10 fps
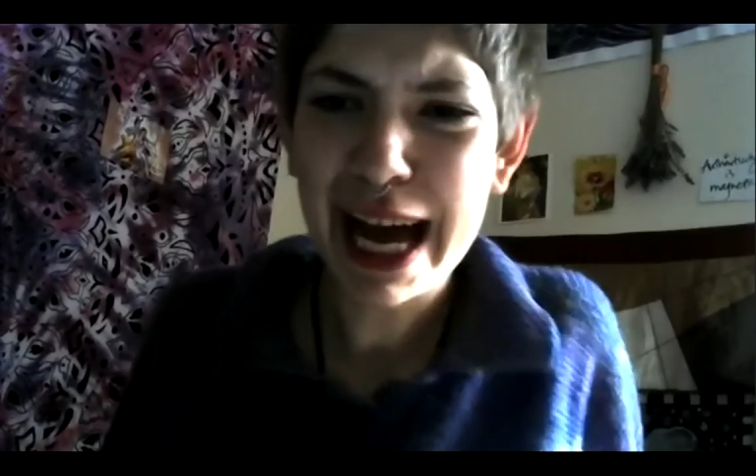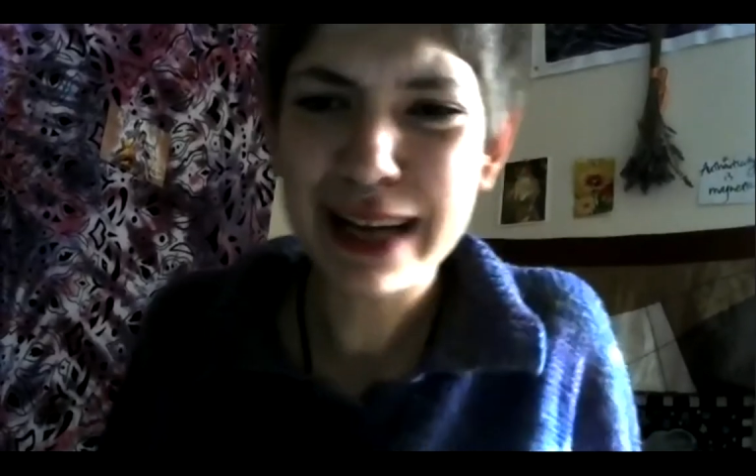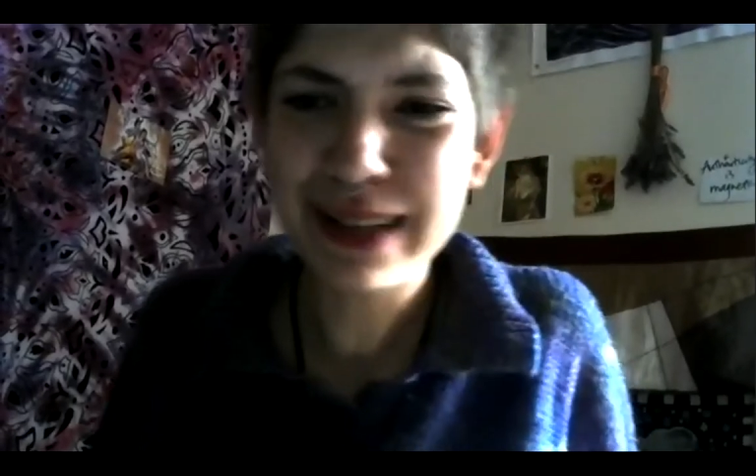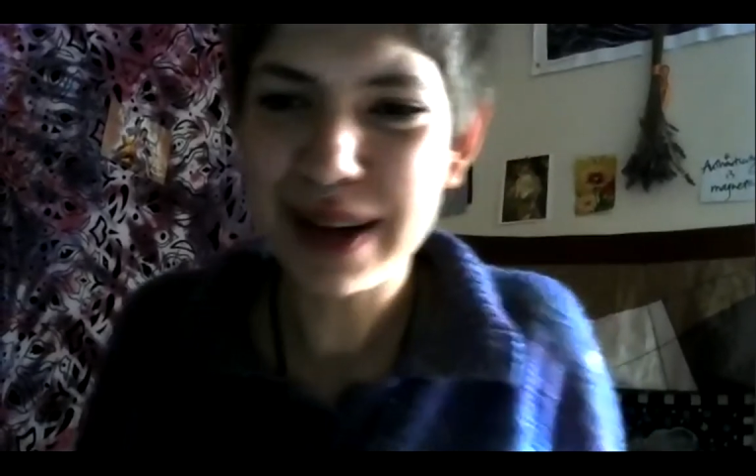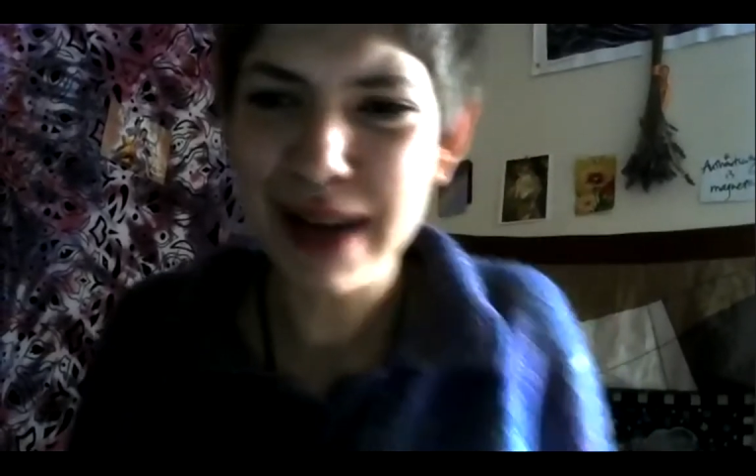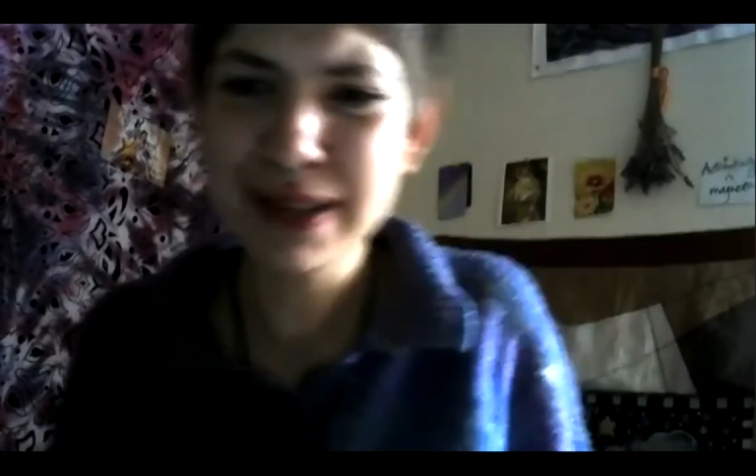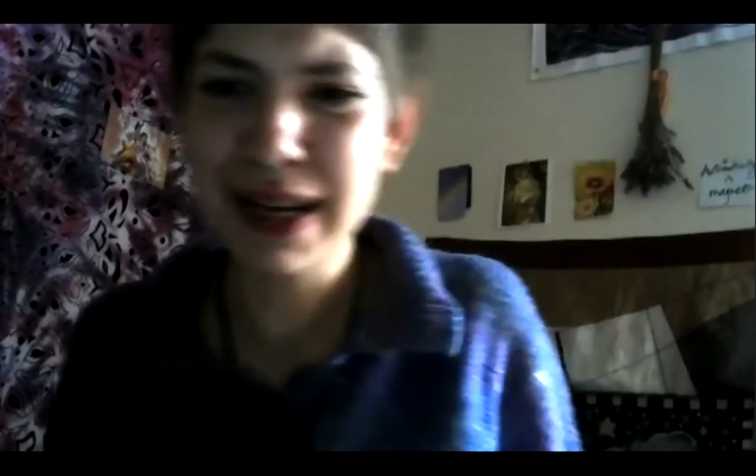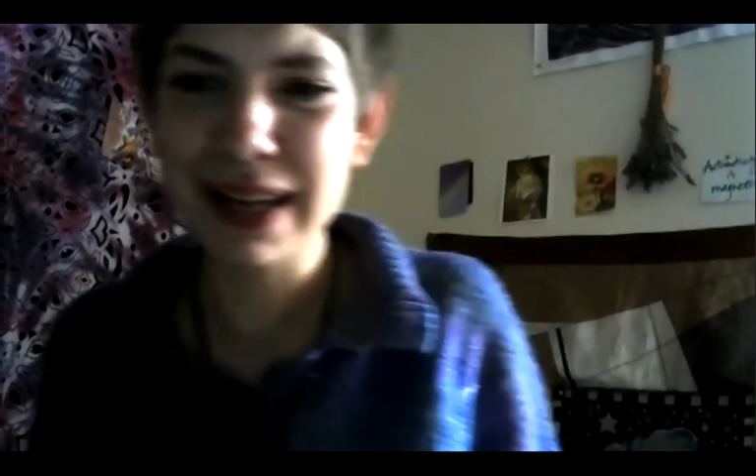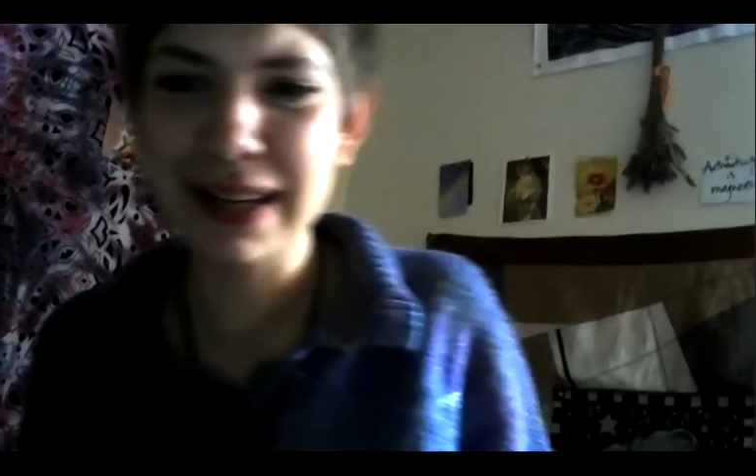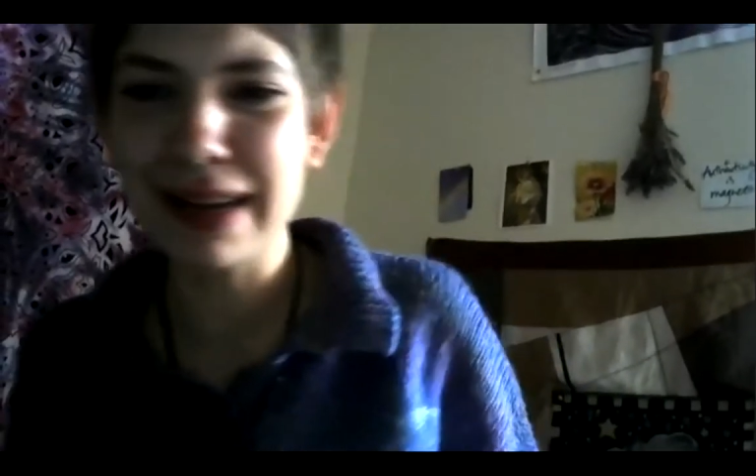I, i'm
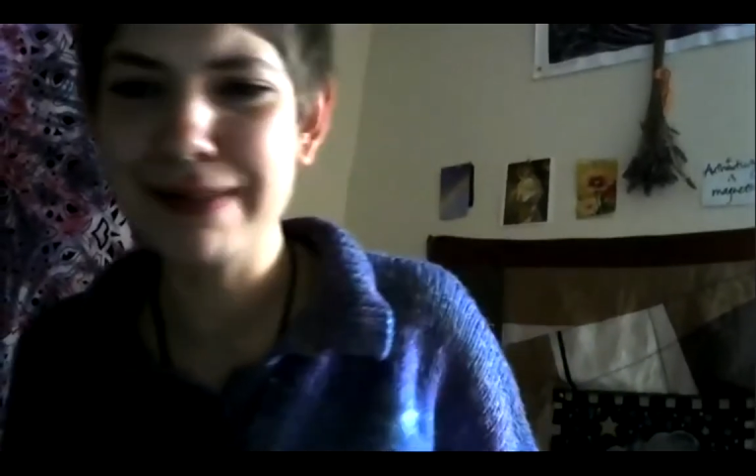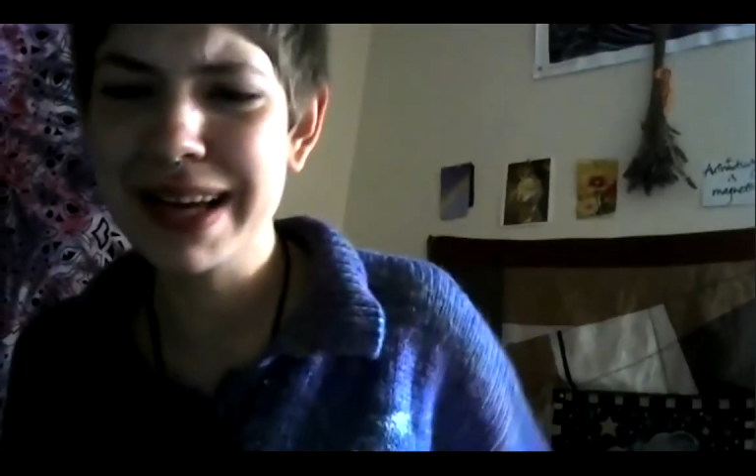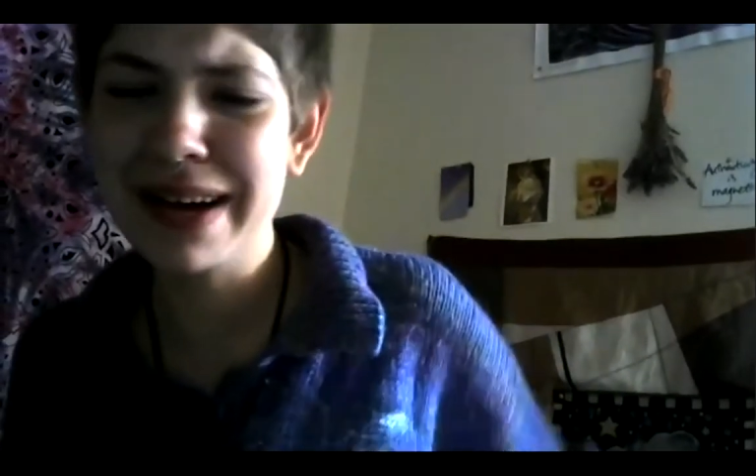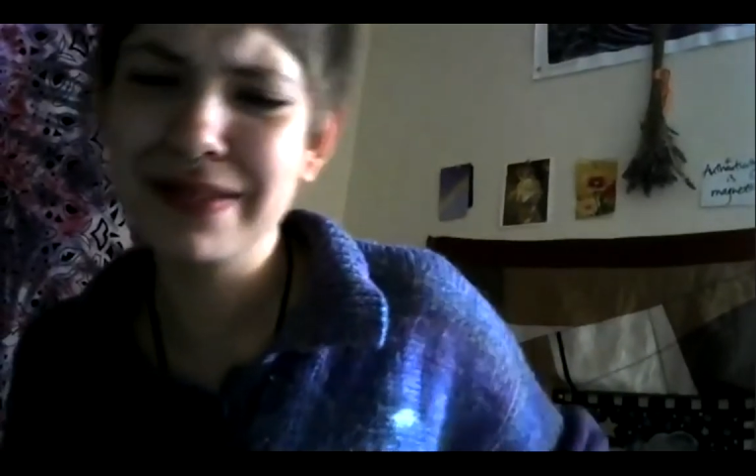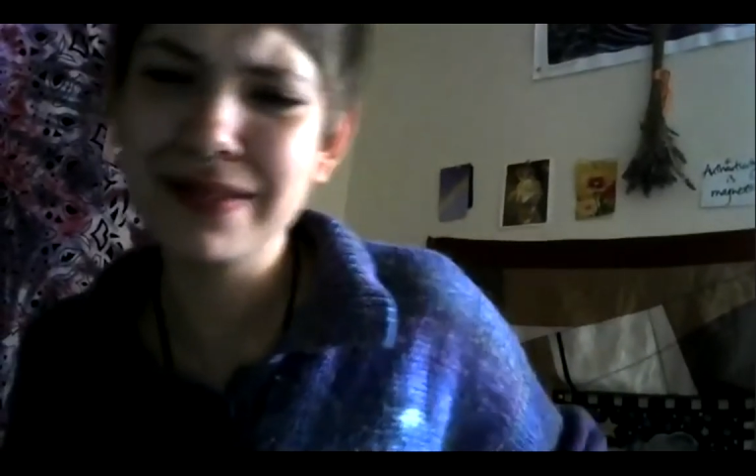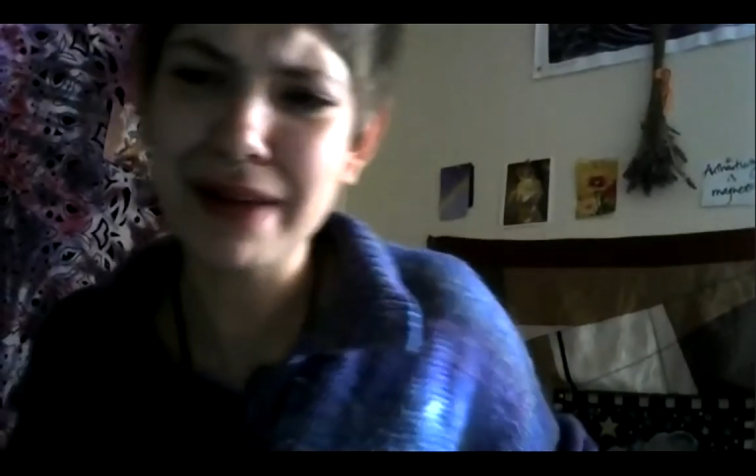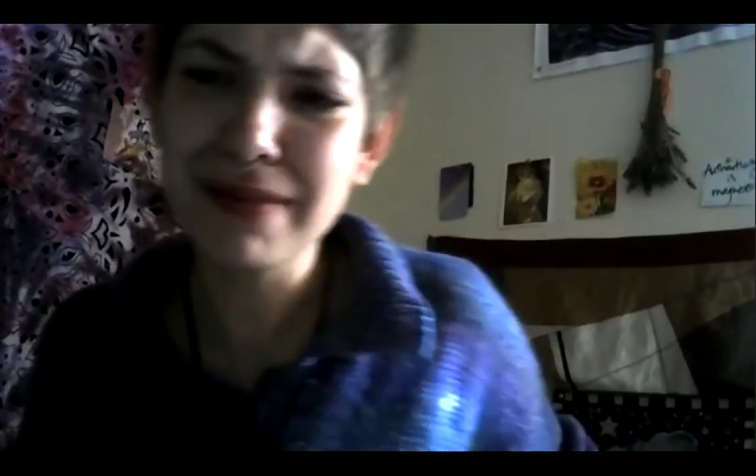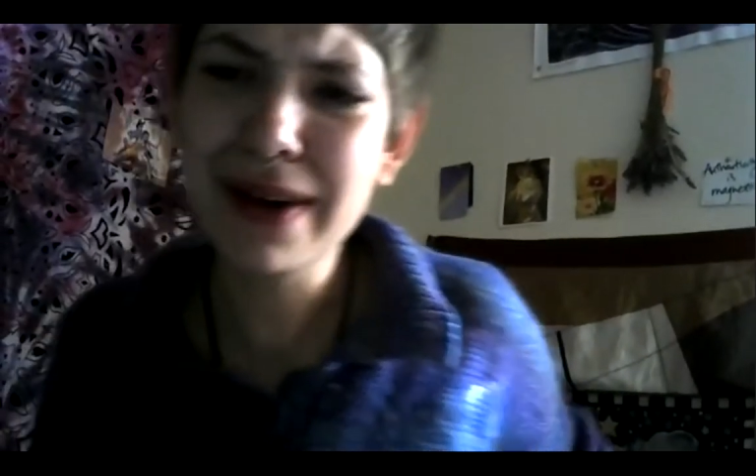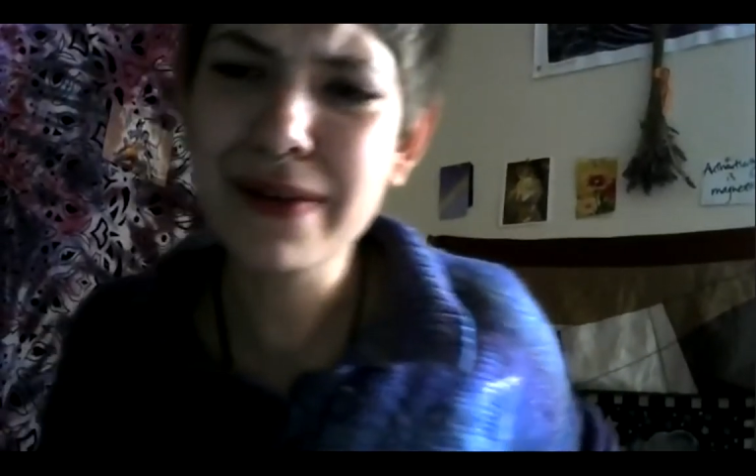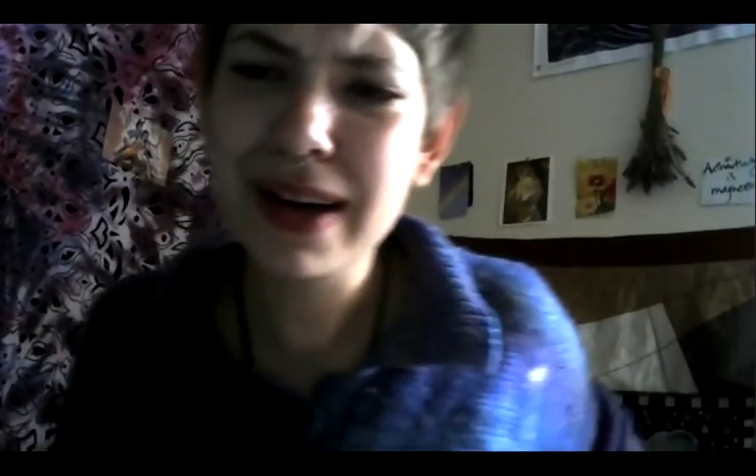not i'm not i'm
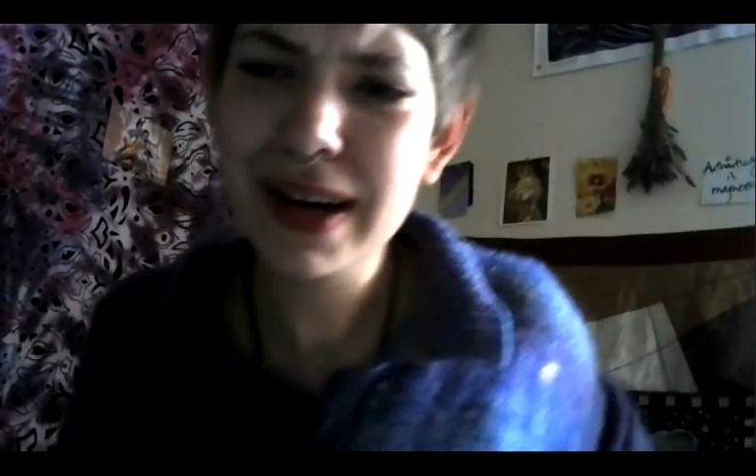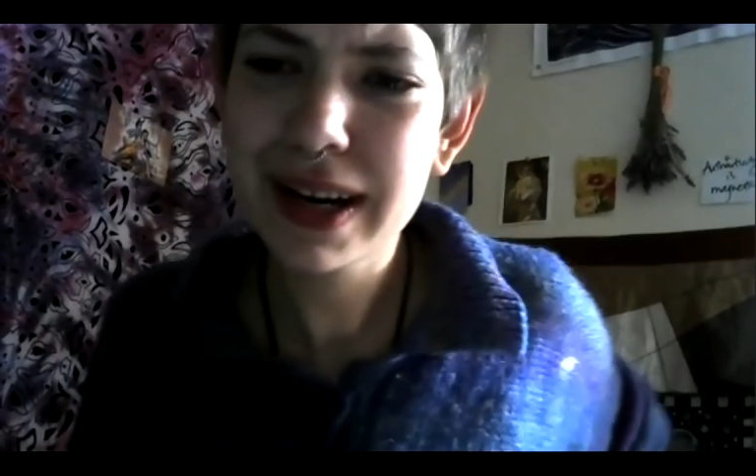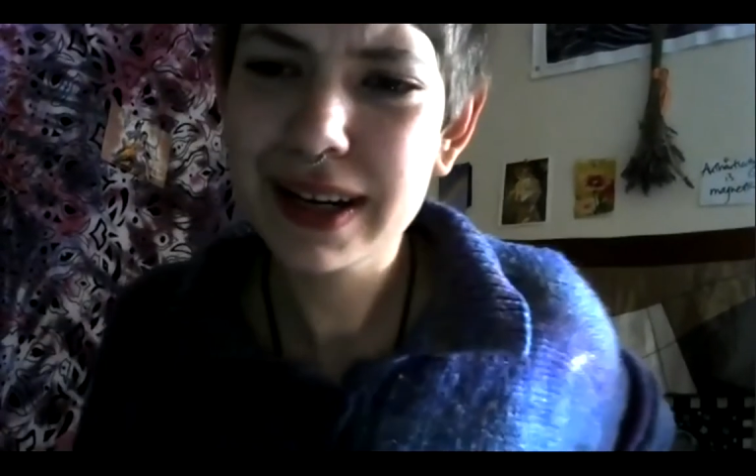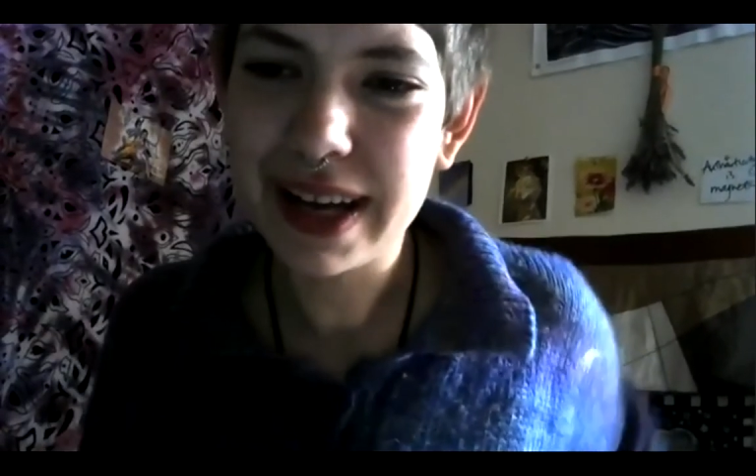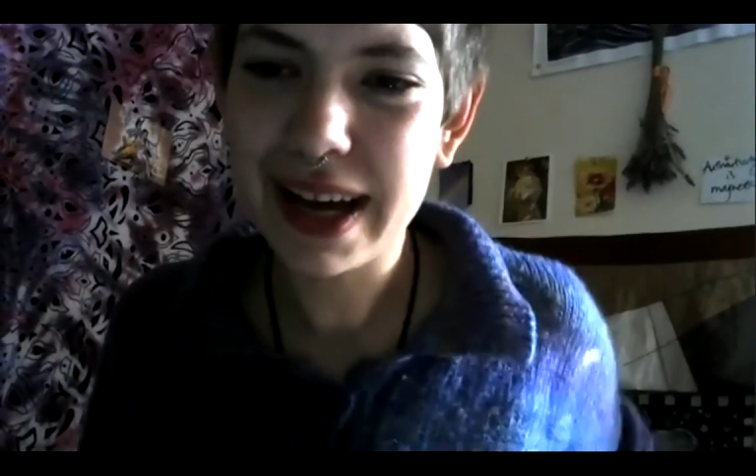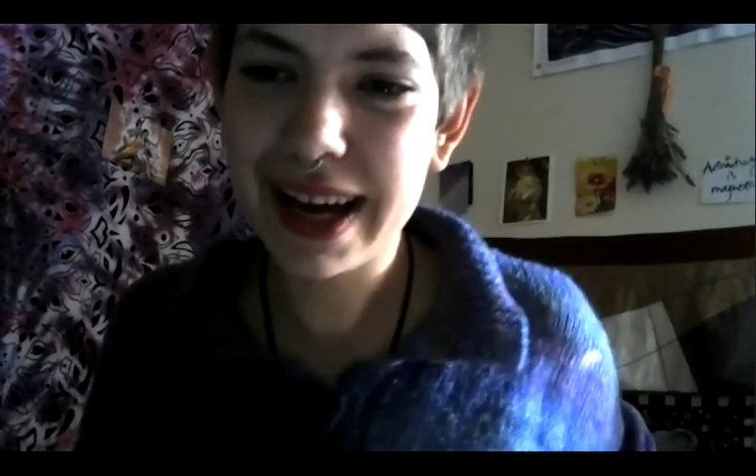not weird uh,